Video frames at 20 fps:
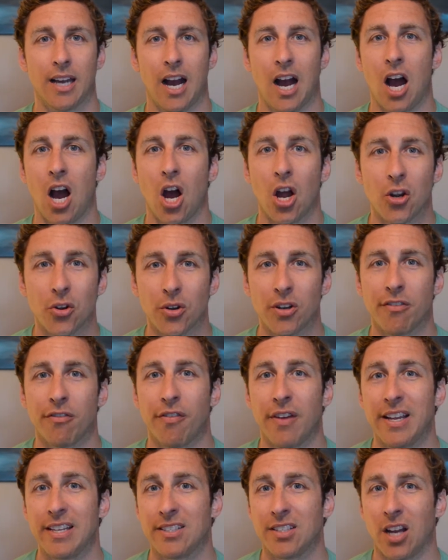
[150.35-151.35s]
100
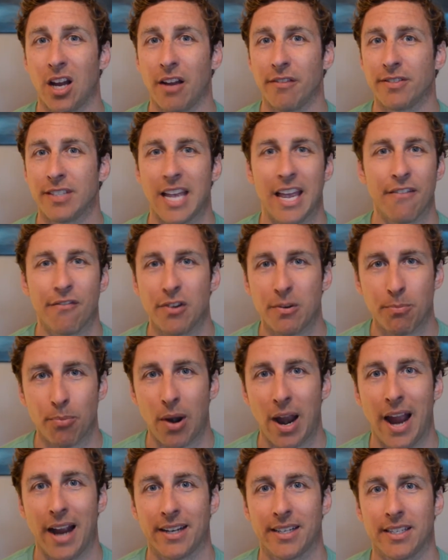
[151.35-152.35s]
face-offs every
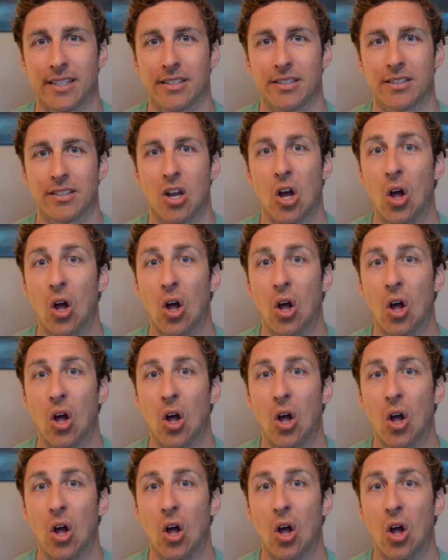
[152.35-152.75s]
practice